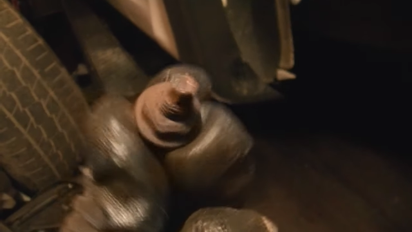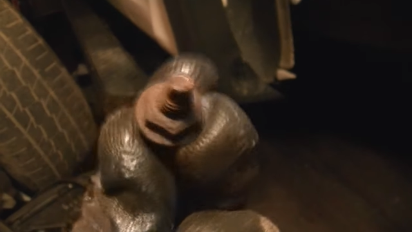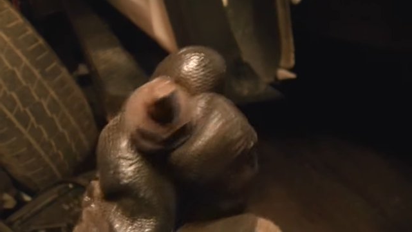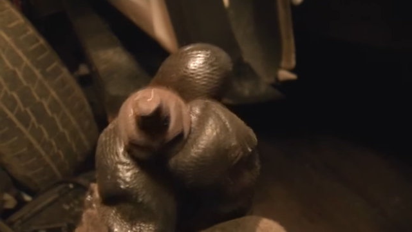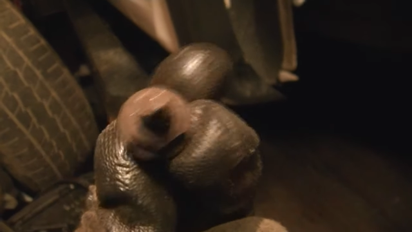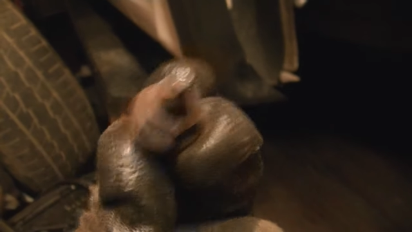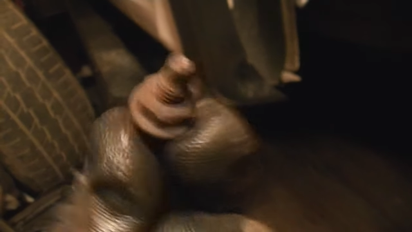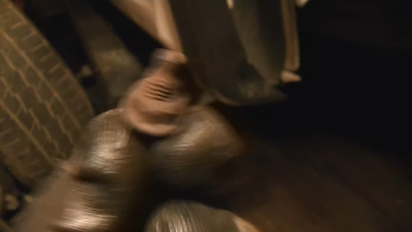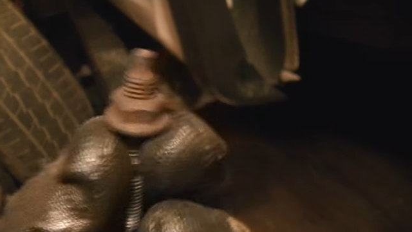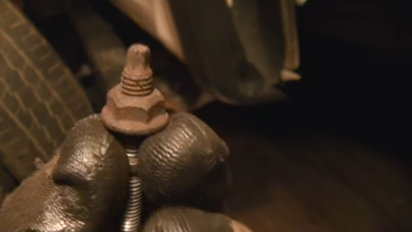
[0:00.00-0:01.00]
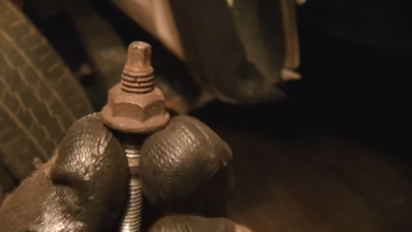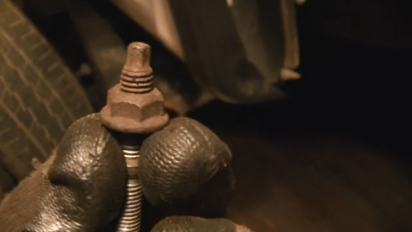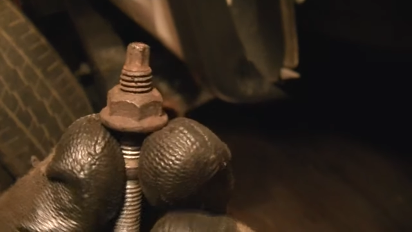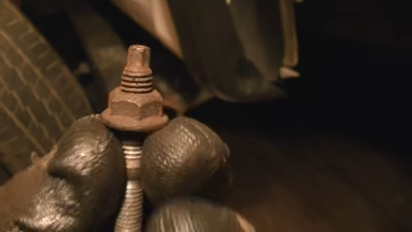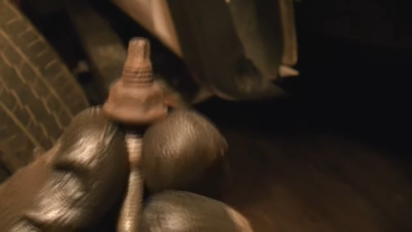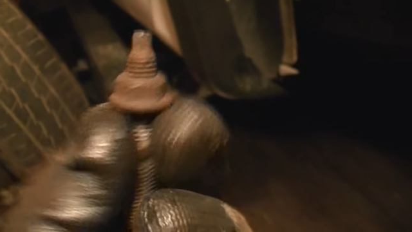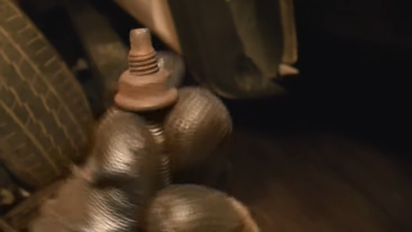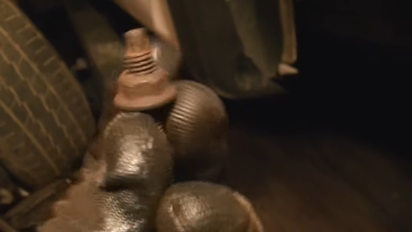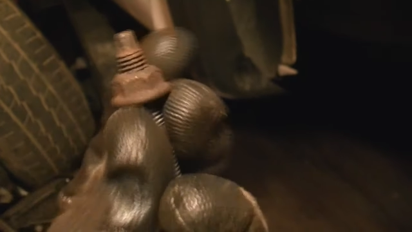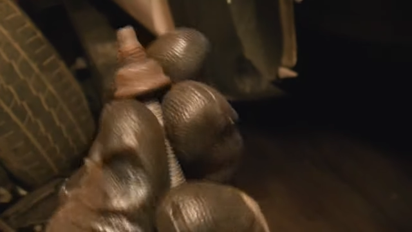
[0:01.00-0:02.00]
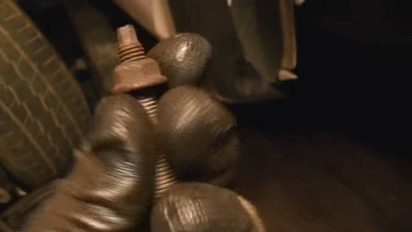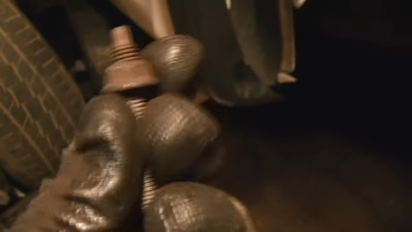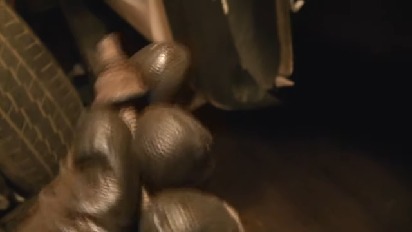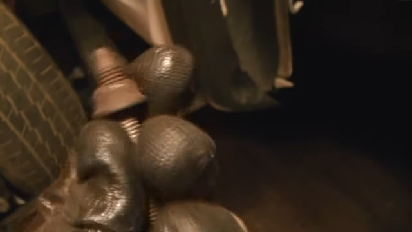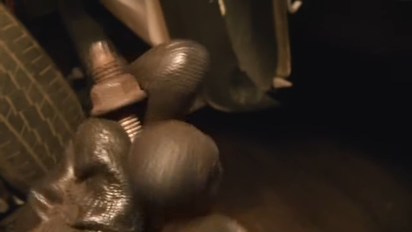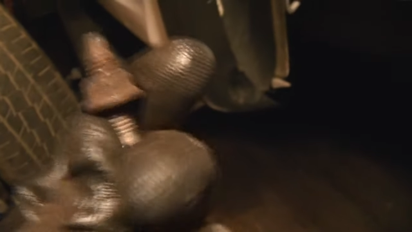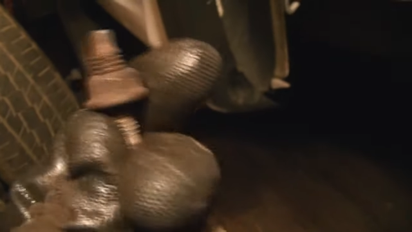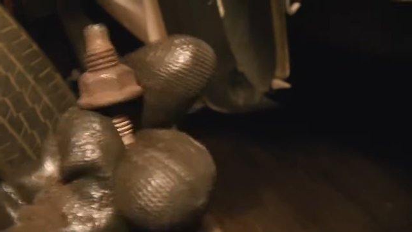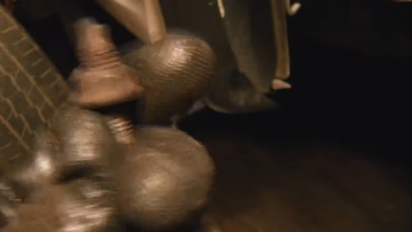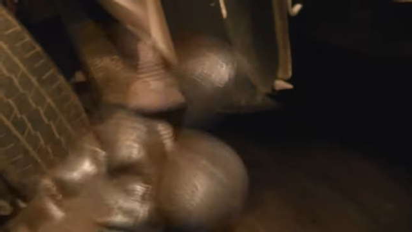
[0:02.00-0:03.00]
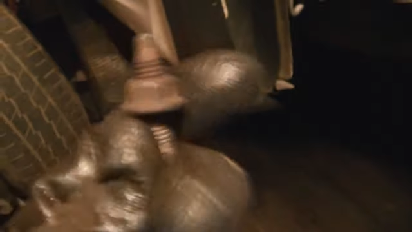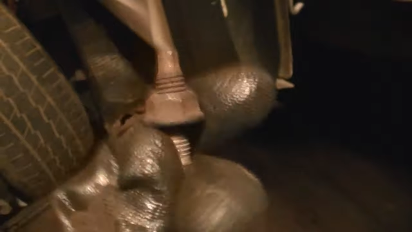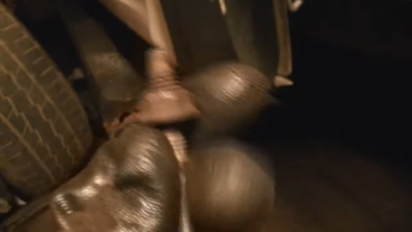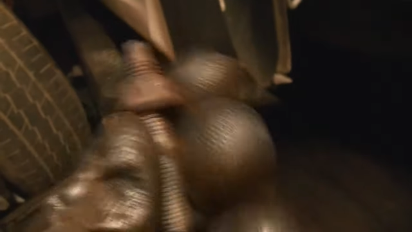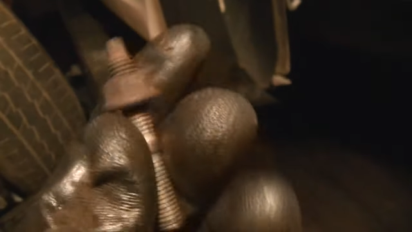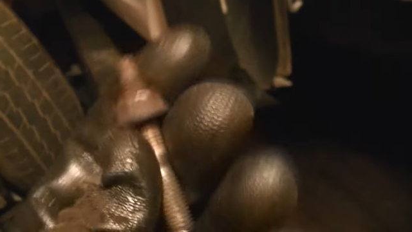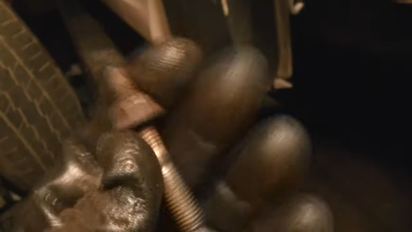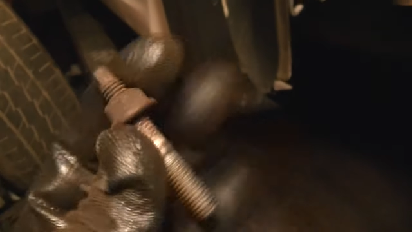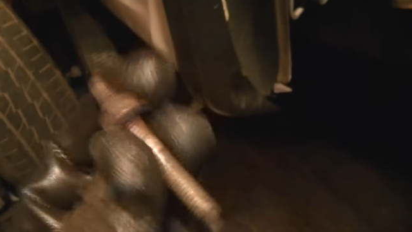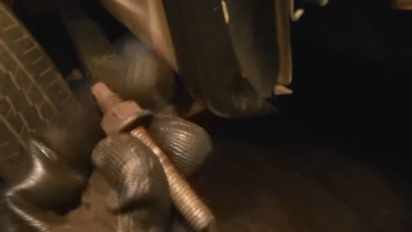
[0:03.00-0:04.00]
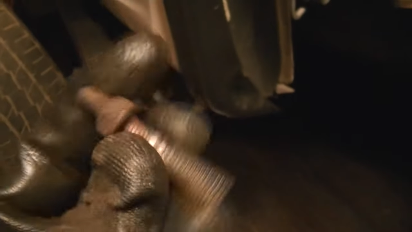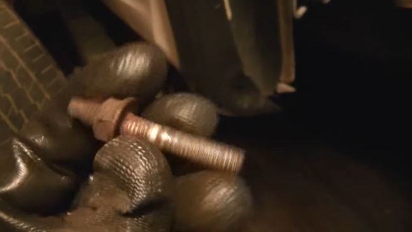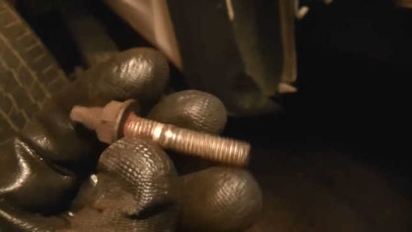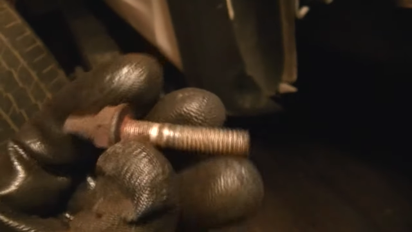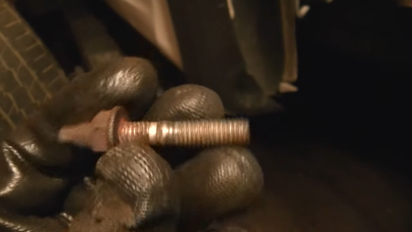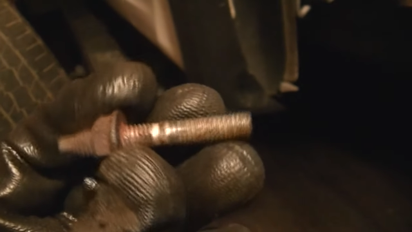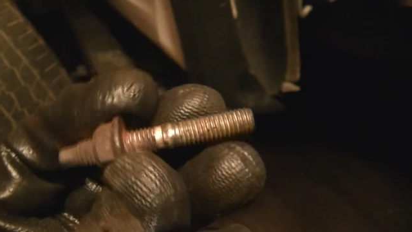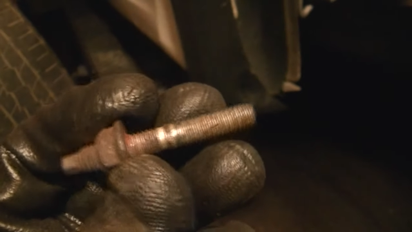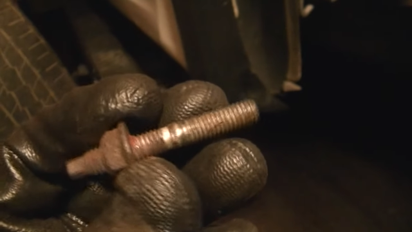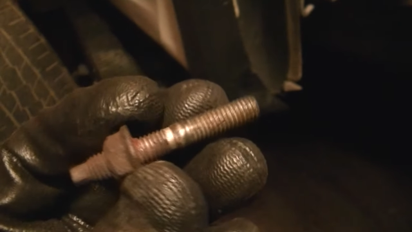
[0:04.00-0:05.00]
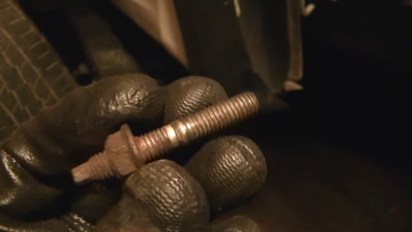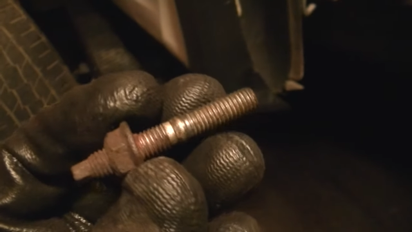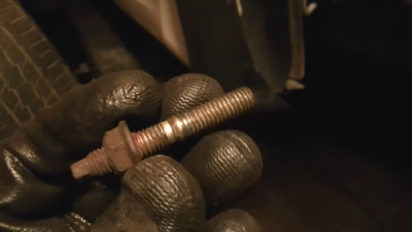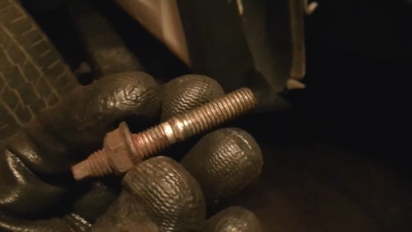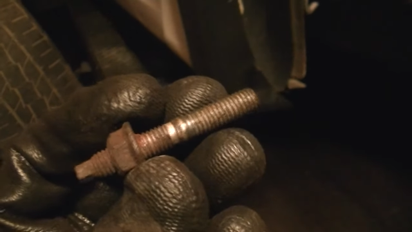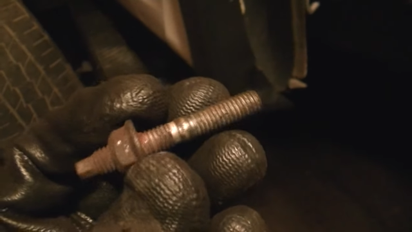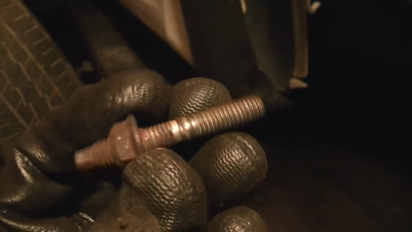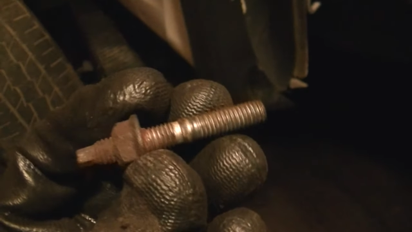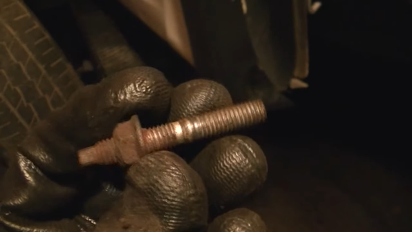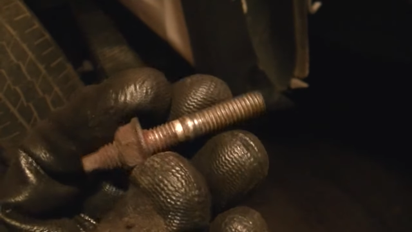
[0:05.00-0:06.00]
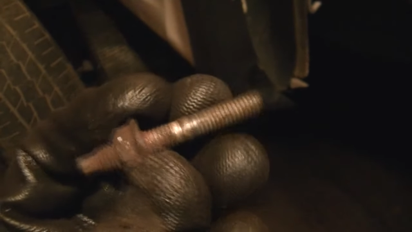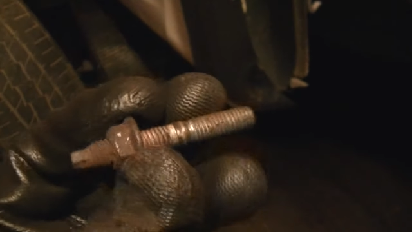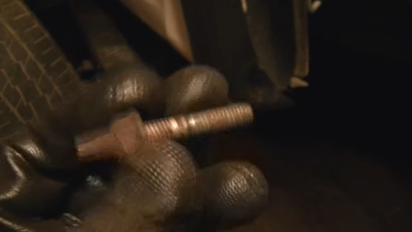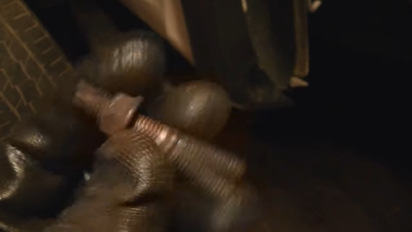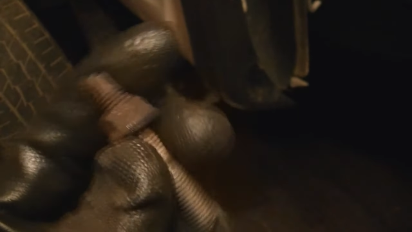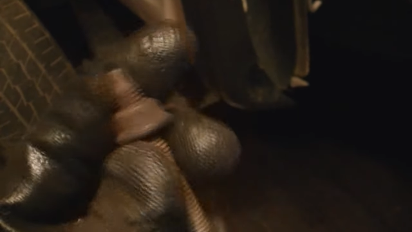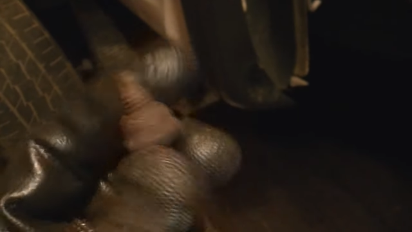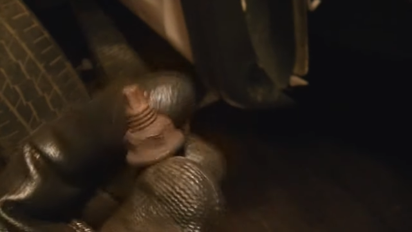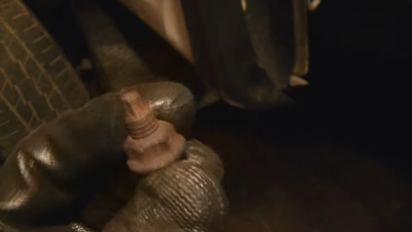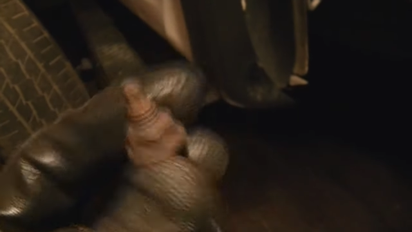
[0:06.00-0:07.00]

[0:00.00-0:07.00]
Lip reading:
No face is visible, so there are no lips to read.